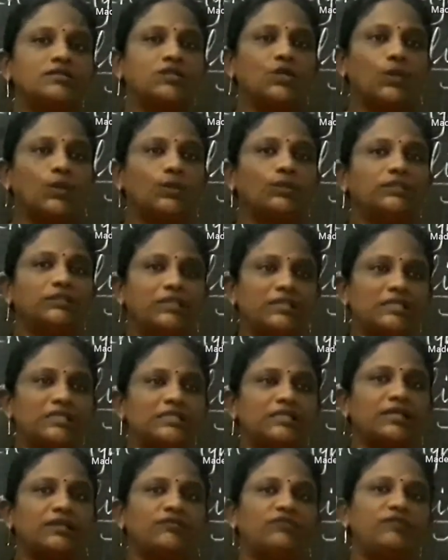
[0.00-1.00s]
So
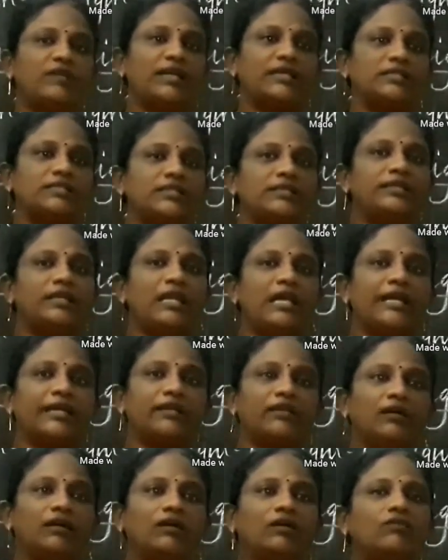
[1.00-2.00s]
this reflected
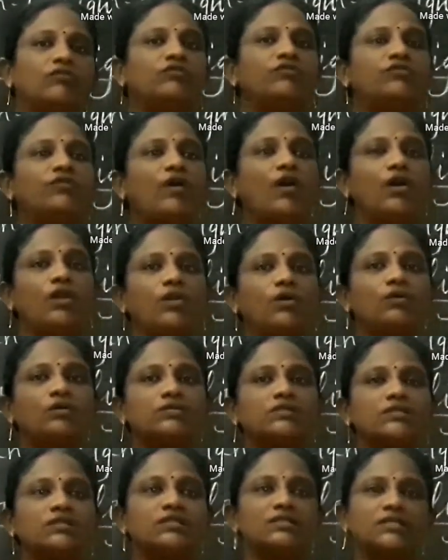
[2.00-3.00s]
light
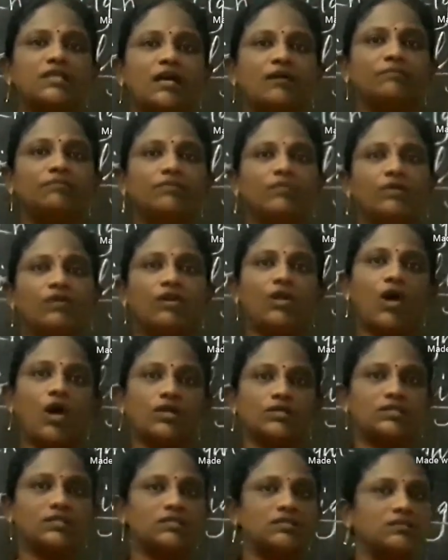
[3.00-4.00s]
follows some
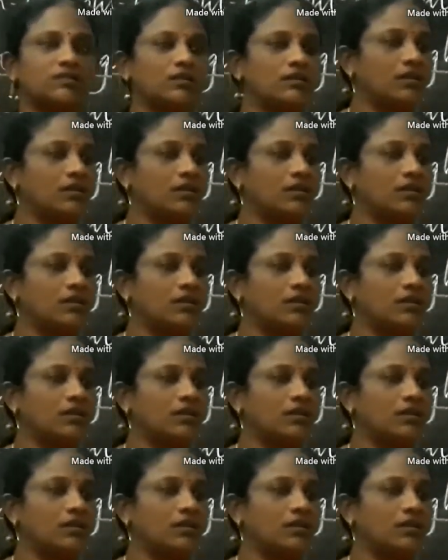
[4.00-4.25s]
laws.